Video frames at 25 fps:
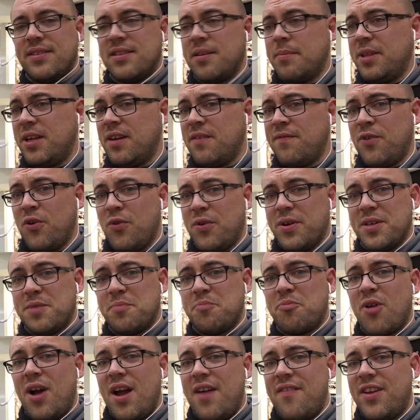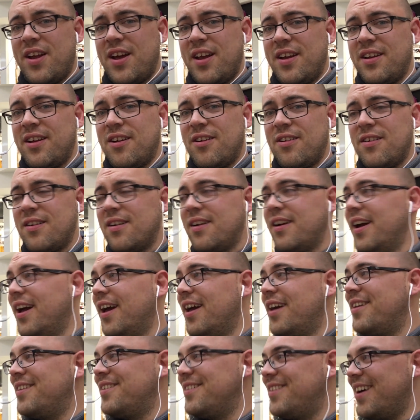some of the info is private on here,
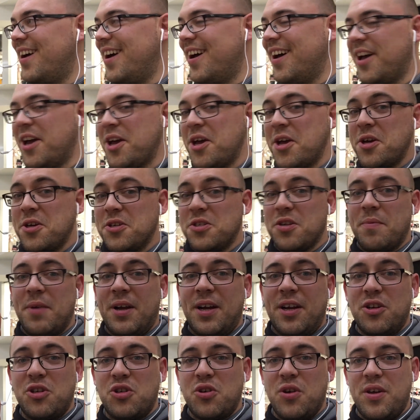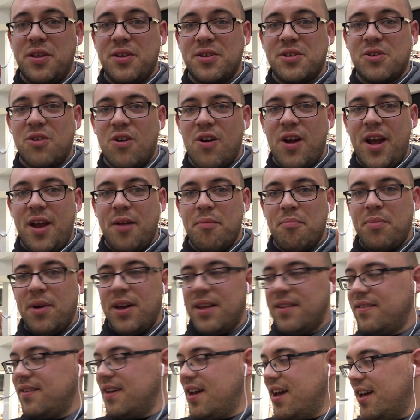and so I'm not going to show you the screen,
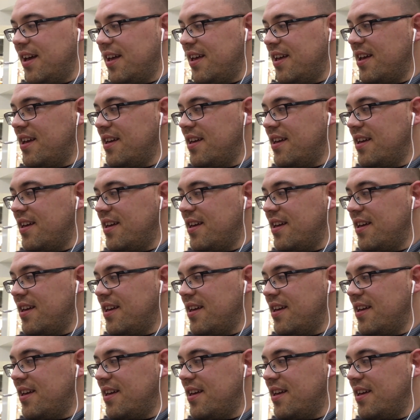but this